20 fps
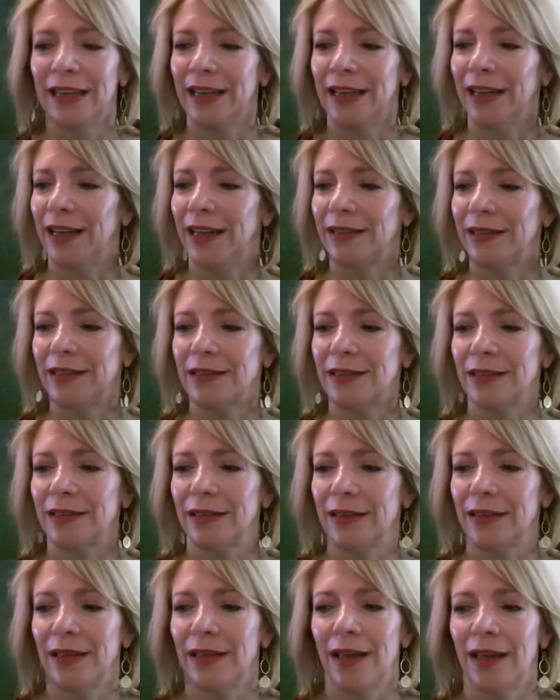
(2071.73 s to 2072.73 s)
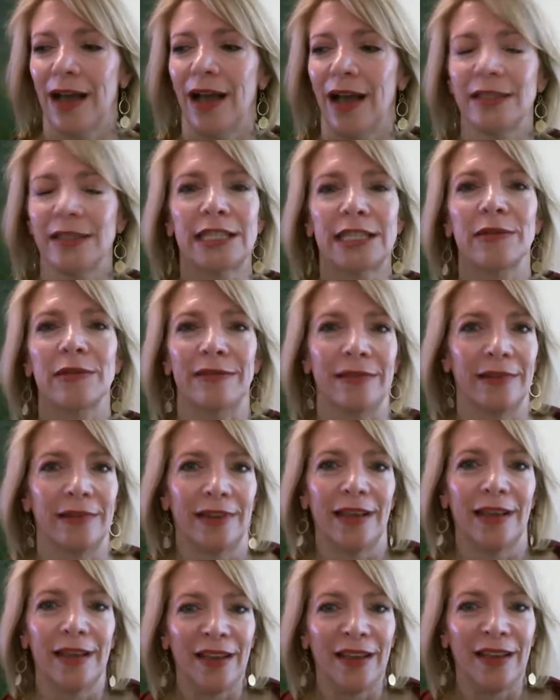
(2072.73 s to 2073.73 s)
It's us.
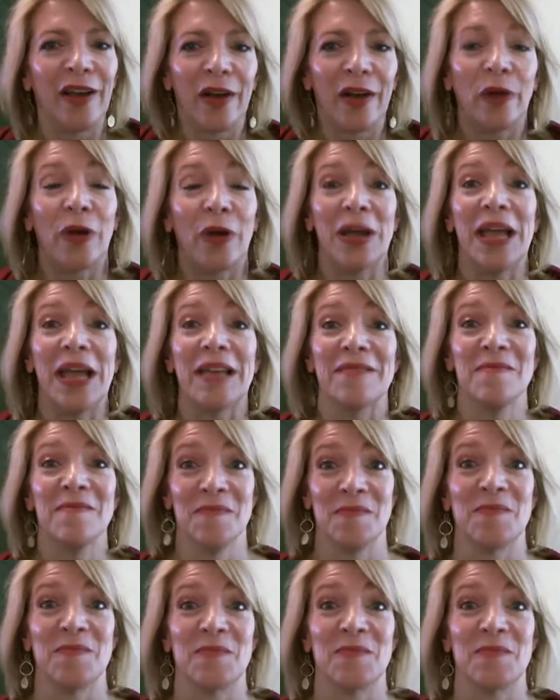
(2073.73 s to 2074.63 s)
Oh, go ahead.